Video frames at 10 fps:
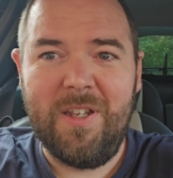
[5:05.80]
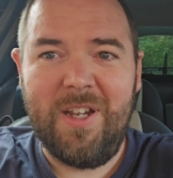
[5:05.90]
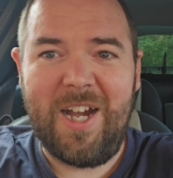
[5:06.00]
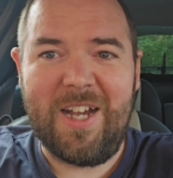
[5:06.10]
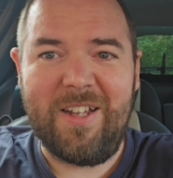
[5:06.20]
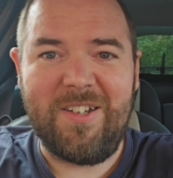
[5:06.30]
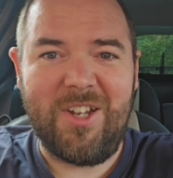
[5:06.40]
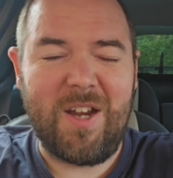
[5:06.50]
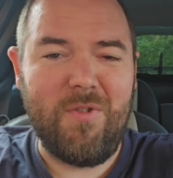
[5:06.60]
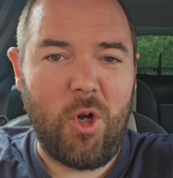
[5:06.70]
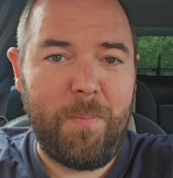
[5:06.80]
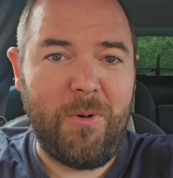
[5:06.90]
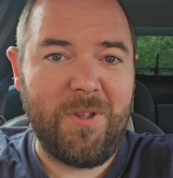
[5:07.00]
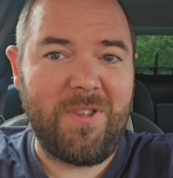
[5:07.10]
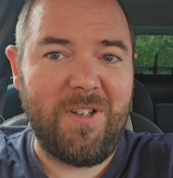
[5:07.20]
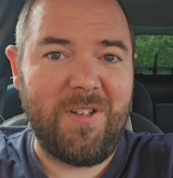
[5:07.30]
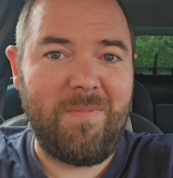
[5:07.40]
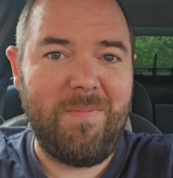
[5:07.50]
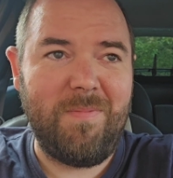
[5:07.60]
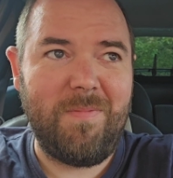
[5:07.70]
And like I say, I've not put the
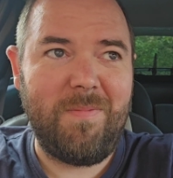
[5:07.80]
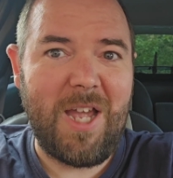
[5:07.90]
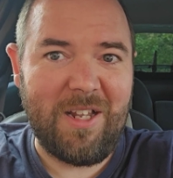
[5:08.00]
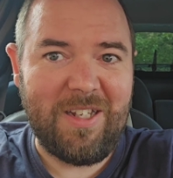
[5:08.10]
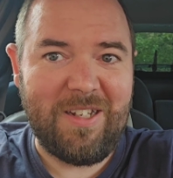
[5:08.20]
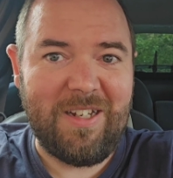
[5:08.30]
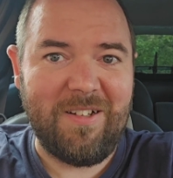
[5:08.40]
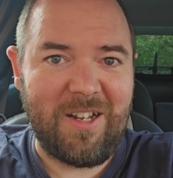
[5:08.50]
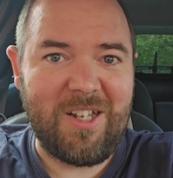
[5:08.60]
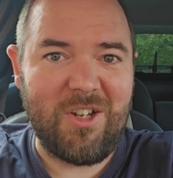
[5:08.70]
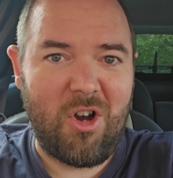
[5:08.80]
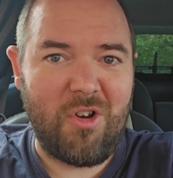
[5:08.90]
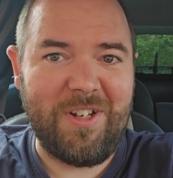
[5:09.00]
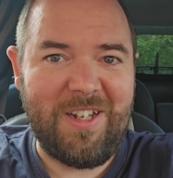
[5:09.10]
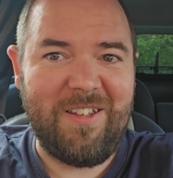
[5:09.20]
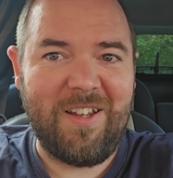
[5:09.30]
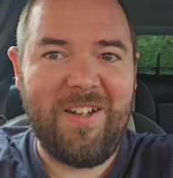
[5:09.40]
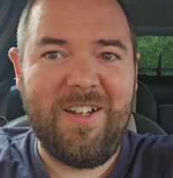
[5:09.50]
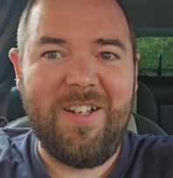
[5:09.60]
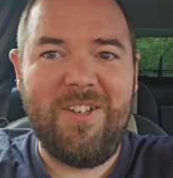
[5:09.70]
LED light on either,
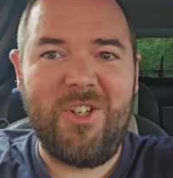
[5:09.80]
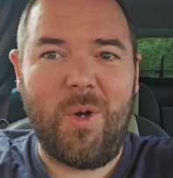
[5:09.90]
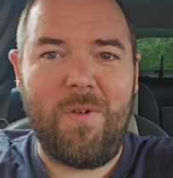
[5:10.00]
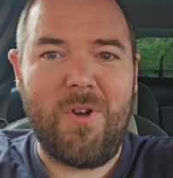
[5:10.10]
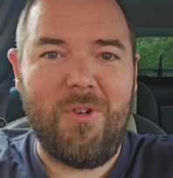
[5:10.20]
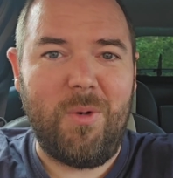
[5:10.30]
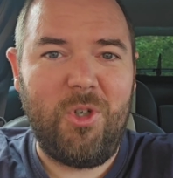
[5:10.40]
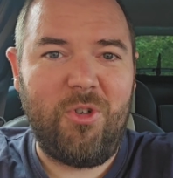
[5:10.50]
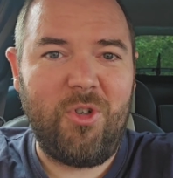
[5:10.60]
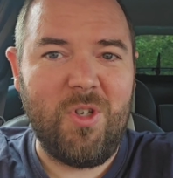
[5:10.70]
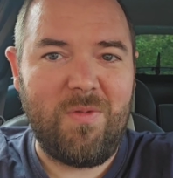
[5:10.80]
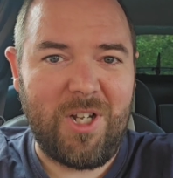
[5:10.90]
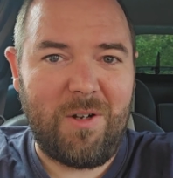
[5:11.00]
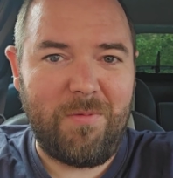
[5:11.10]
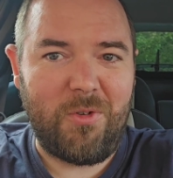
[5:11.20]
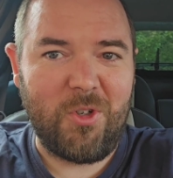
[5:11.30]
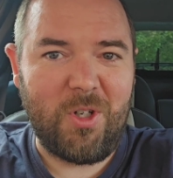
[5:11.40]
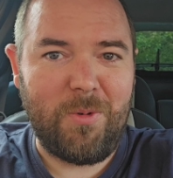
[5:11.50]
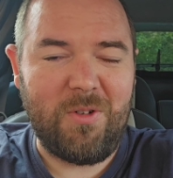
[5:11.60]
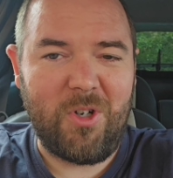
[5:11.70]
so I've got no instructions for that, unfortunately,
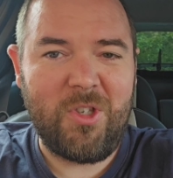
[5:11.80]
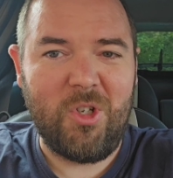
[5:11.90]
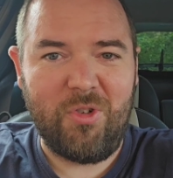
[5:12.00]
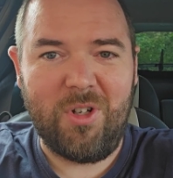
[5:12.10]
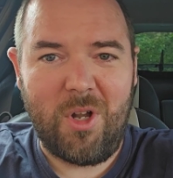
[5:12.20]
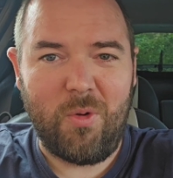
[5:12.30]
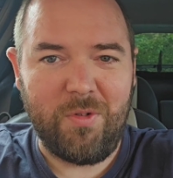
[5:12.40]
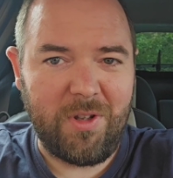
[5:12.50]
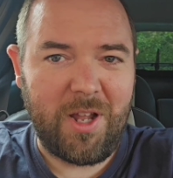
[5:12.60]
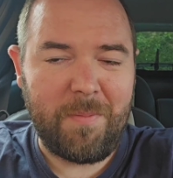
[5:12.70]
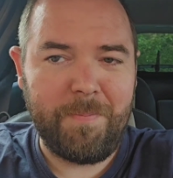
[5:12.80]
but you've got to drill holes for that.